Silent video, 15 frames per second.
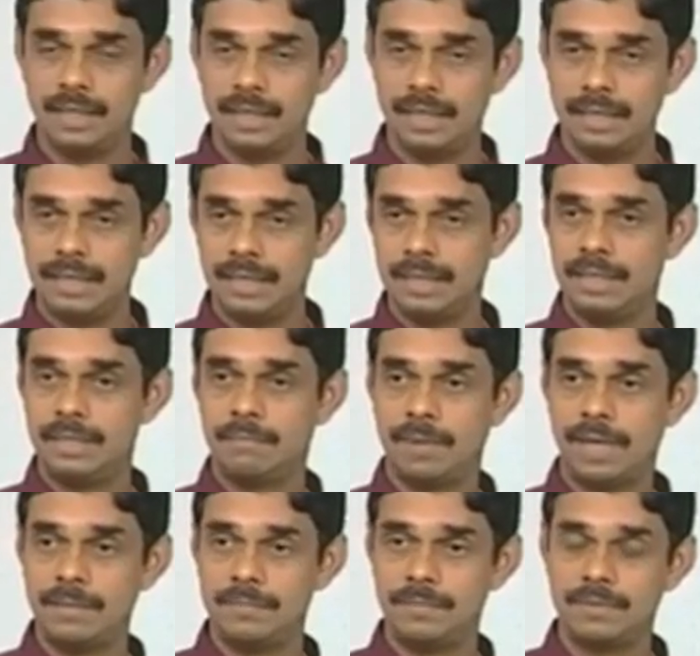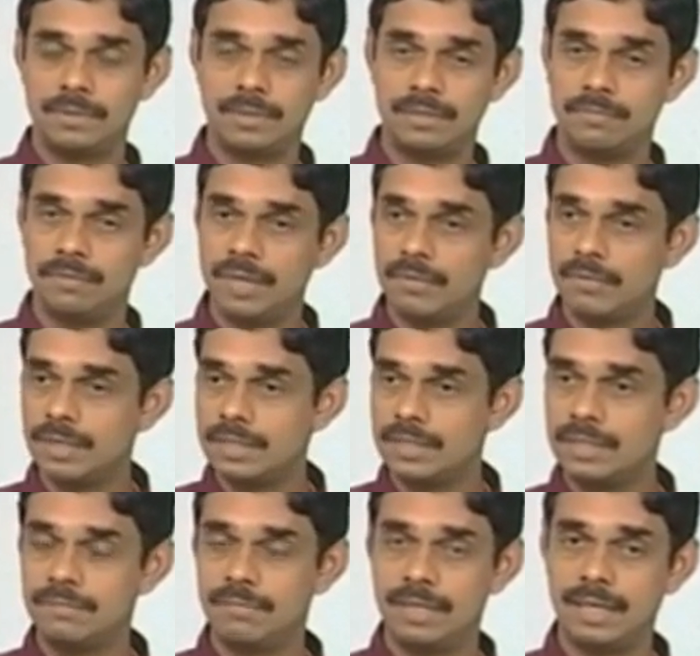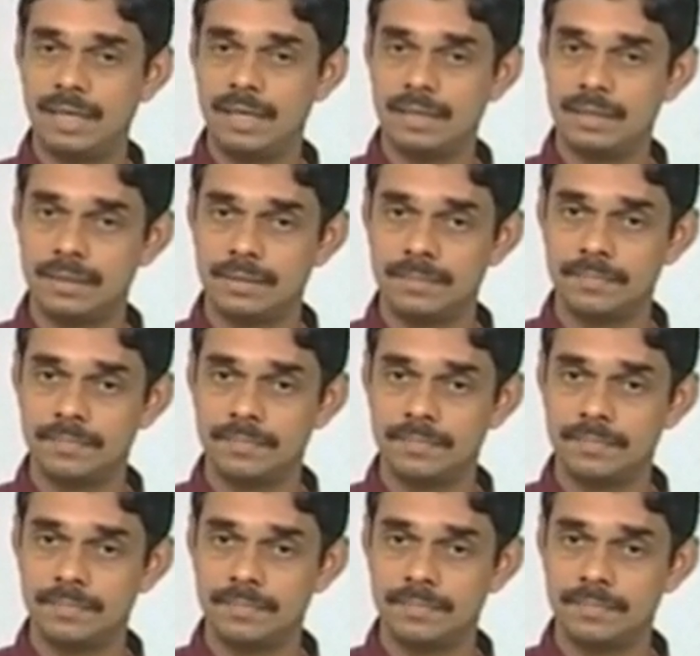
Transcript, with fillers: in in the pipe. So the frequencies went like